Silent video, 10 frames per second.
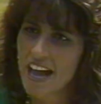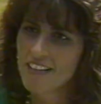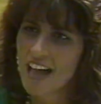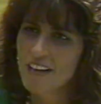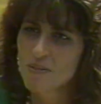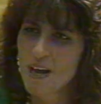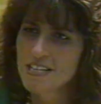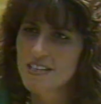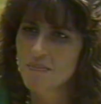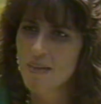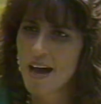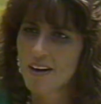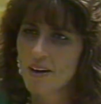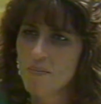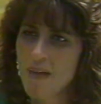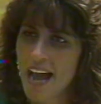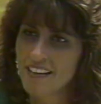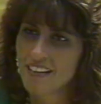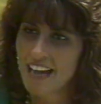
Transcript: they liked wrestling better back in the